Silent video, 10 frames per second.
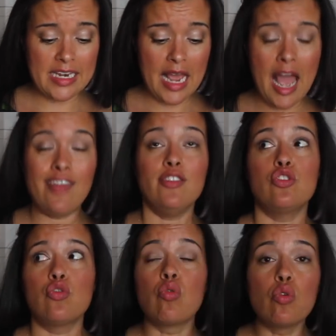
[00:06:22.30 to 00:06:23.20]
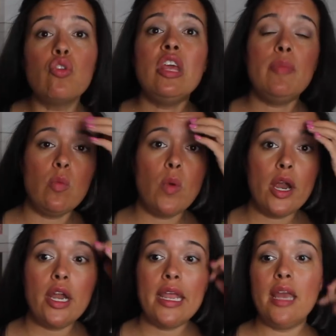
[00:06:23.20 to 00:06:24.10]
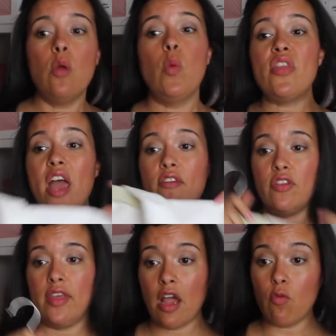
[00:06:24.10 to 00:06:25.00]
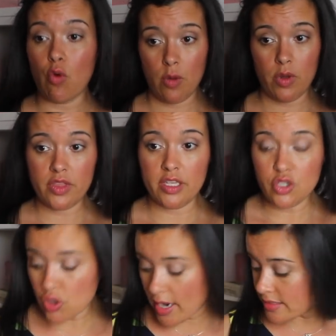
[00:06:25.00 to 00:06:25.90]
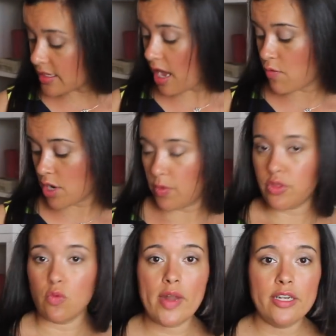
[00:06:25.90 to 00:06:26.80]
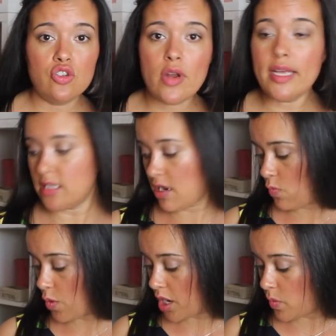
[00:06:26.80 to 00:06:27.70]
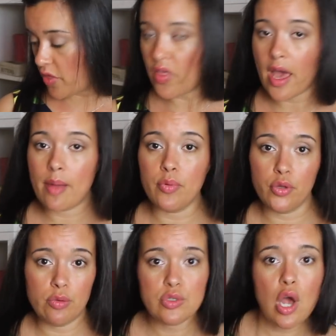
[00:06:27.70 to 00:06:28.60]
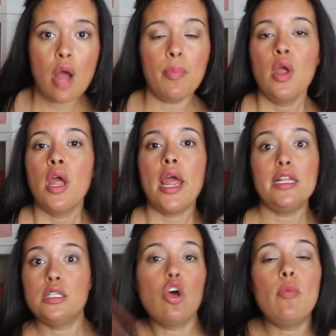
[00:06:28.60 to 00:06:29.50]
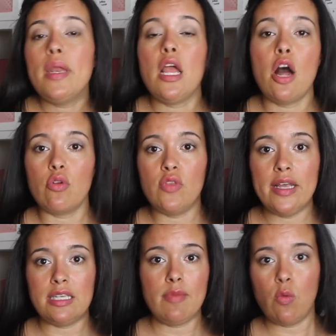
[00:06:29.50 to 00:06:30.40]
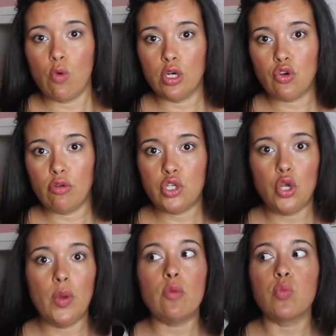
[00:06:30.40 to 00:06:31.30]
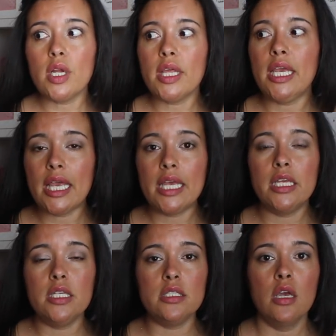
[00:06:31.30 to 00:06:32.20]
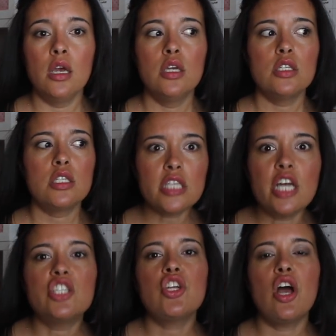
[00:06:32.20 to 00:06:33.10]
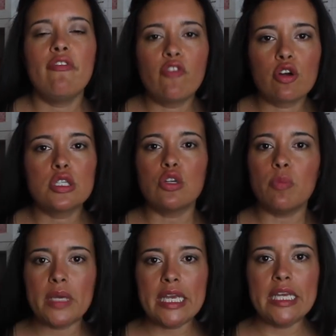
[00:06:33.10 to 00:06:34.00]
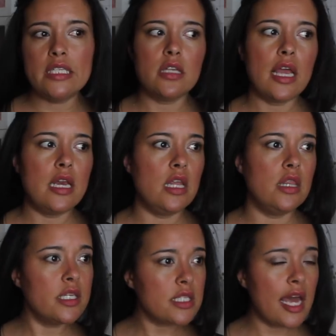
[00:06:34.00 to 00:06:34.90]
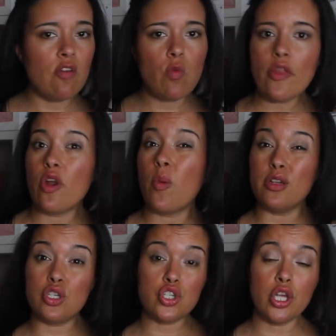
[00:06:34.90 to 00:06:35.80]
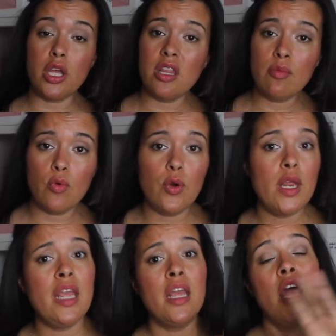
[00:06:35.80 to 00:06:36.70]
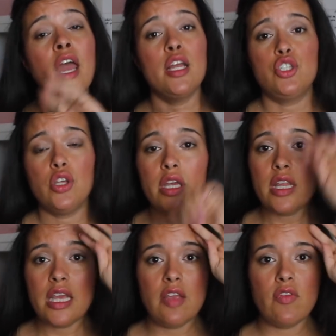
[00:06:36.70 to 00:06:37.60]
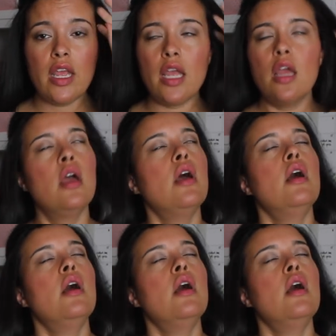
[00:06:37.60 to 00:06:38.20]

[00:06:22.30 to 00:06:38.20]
I've truly been wearing it with everything. I've worn it with this dress. I've worn it with the red dress. I've worn it with that blue top and so many other things in my wardrobe too. It really is such a versatile piece, and in this kind of weather where it's chilly in the morning and chilly in the evening,